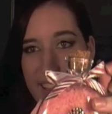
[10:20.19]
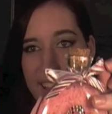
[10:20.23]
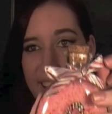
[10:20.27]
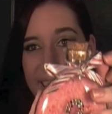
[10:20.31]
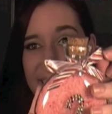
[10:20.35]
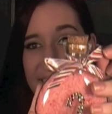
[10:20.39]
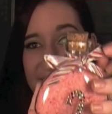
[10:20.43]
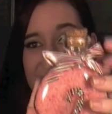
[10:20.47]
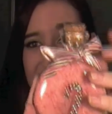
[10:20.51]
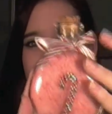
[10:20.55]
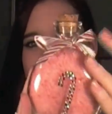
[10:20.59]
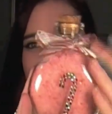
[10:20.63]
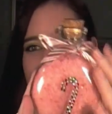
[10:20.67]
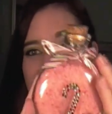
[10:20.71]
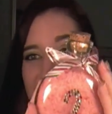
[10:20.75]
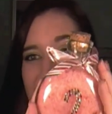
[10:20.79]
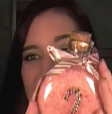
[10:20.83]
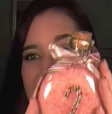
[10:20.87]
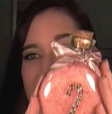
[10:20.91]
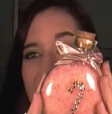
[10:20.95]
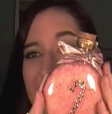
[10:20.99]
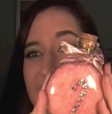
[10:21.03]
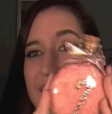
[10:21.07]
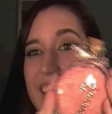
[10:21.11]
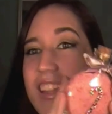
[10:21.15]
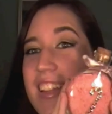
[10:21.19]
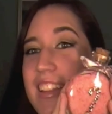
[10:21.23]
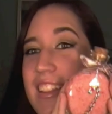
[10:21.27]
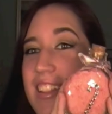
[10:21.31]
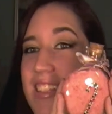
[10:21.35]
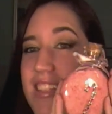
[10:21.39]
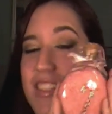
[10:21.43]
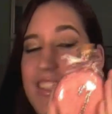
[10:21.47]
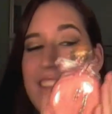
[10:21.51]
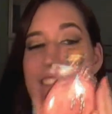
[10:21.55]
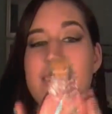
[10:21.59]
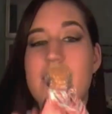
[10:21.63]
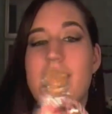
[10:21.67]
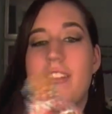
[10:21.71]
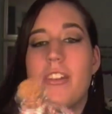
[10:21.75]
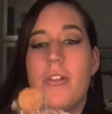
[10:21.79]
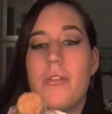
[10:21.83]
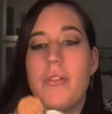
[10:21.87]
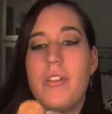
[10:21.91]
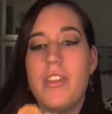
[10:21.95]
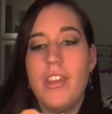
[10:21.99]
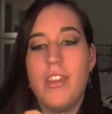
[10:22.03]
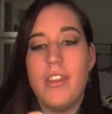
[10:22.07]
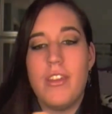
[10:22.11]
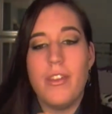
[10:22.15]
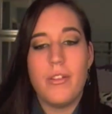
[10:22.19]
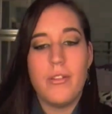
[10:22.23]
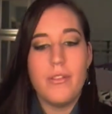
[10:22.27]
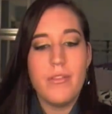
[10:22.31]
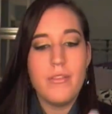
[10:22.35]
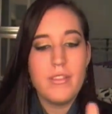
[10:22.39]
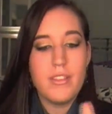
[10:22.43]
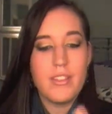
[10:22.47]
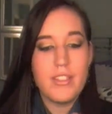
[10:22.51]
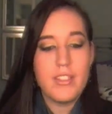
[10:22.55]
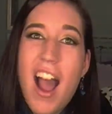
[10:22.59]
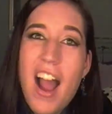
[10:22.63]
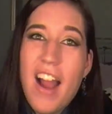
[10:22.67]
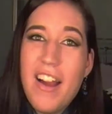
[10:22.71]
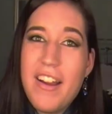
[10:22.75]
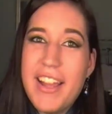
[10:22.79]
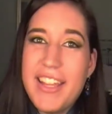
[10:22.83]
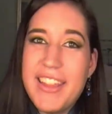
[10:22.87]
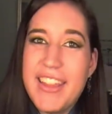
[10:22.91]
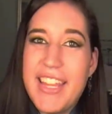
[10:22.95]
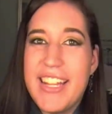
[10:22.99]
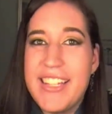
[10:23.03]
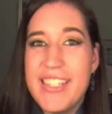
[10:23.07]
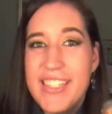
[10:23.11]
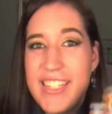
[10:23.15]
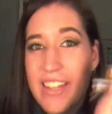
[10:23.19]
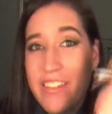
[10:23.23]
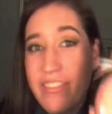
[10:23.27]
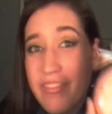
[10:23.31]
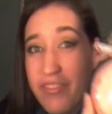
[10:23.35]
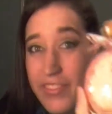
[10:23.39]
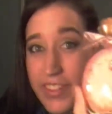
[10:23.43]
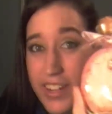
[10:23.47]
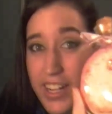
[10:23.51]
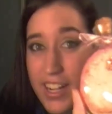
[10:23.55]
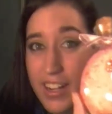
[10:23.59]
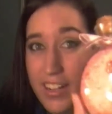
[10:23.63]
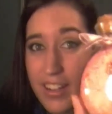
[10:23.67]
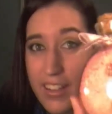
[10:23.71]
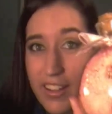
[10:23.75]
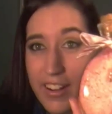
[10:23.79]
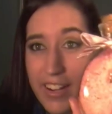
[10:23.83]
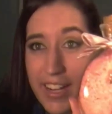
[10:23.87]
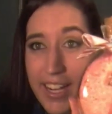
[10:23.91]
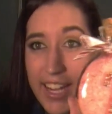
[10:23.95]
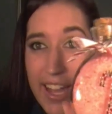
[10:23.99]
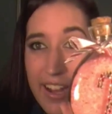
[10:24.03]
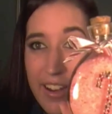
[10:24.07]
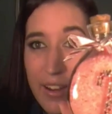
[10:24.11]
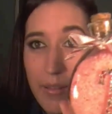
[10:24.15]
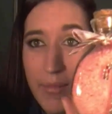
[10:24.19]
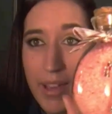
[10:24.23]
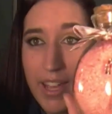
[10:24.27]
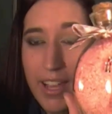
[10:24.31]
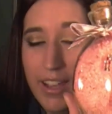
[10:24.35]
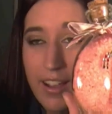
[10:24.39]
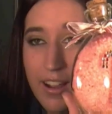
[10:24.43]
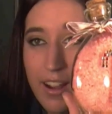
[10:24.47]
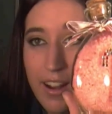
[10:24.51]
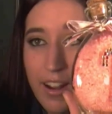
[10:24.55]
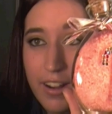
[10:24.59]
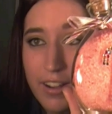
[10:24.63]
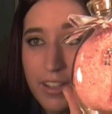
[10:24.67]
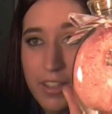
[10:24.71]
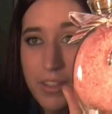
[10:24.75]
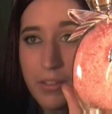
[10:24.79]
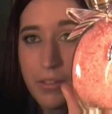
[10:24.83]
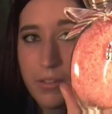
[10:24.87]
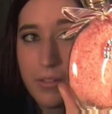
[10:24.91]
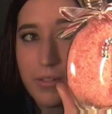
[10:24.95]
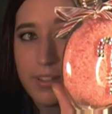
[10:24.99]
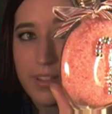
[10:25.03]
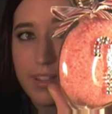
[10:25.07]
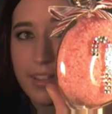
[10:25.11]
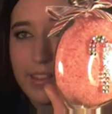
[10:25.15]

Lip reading: I love it. I think this is so cute. Alright, that's it for learning how to make our cute